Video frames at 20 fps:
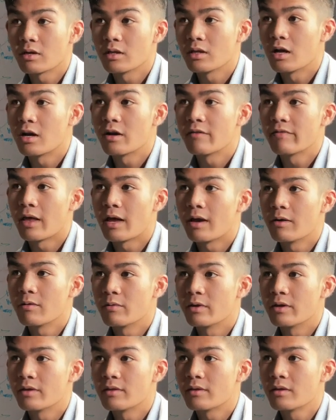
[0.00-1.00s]
a lot of that
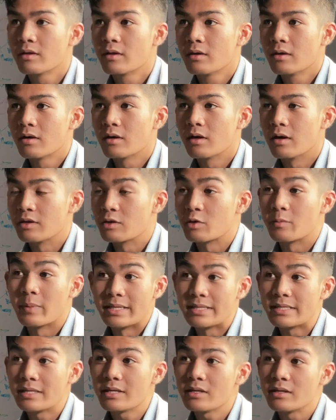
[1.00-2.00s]
with your
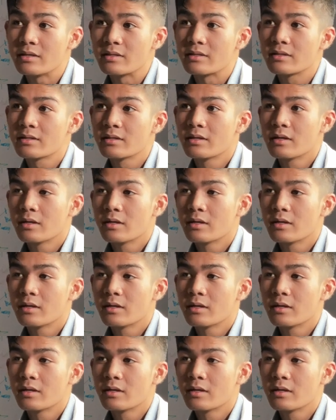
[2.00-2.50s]
mentees.